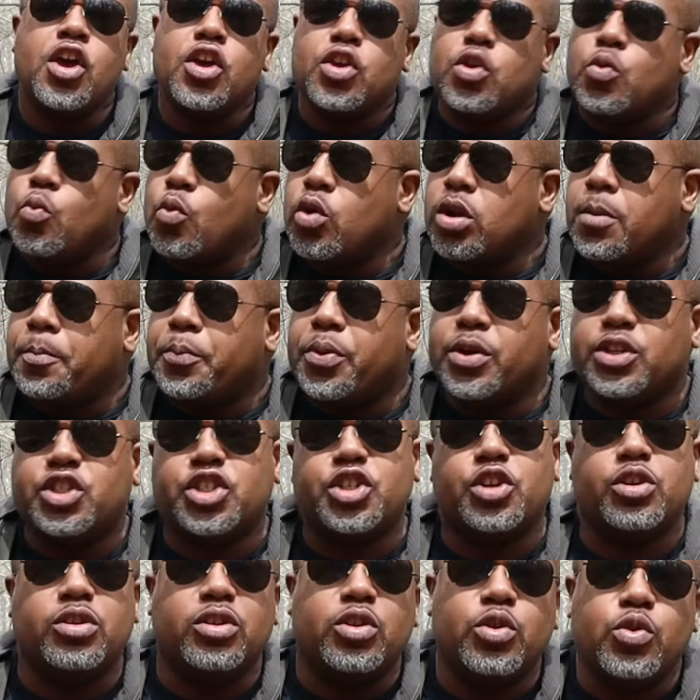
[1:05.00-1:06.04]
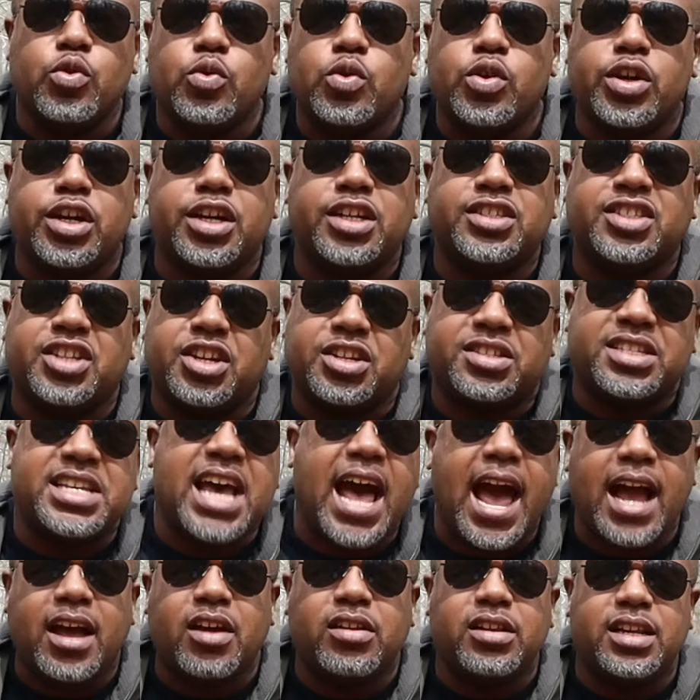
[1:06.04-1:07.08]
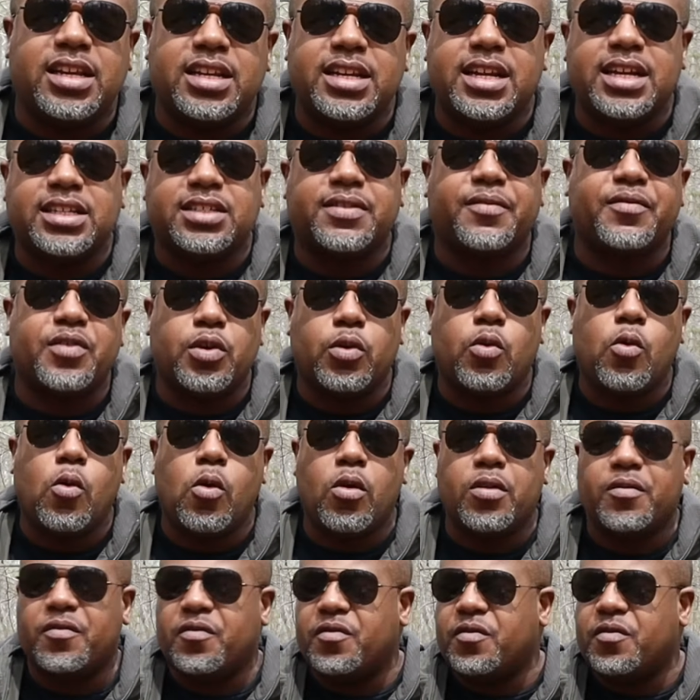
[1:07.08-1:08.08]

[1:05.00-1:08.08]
You wanna put your lures, your tackle in this if you're going